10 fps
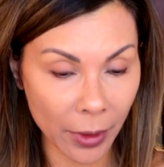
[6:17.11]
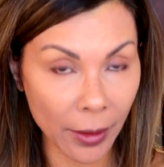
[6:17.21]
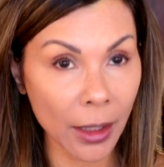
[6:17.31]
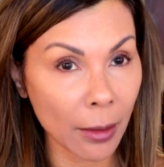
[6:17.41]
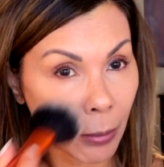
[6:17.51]

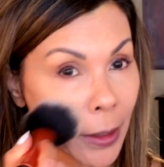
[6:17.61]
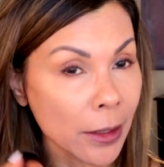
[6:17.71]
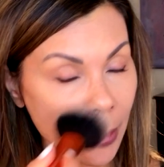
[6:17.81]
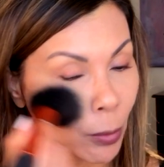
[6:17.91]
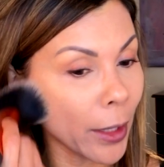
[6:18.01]
but then it
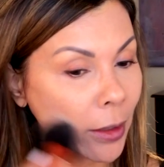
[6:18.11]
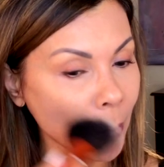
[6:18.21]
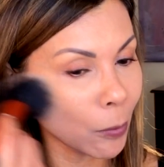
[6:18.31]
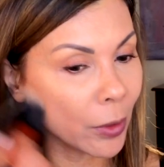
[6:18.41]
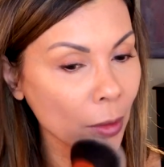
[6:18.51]
blends right
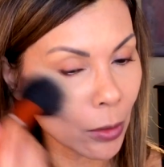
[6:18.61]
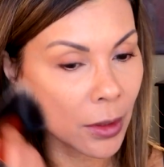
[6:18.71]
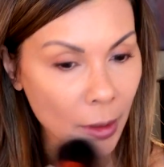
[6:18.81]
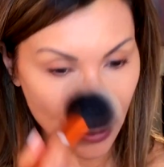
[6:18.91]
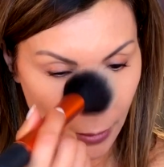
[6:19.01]
in with your
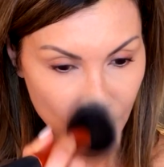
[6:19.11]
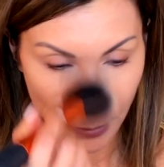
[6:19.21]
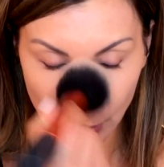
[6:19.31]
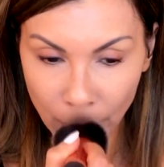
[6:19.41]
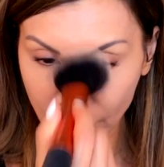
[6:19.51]
skin, so
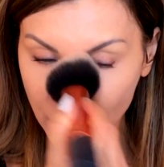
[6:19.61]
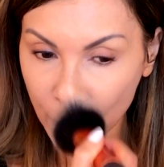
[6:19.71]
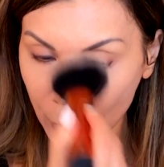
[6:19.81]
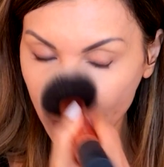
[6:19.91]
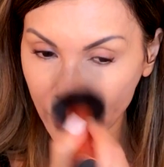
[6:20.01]
you don't have to
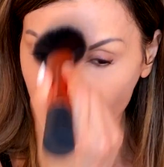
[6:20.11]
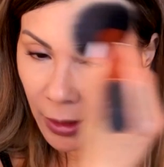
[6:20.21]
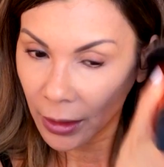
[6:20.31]
worry.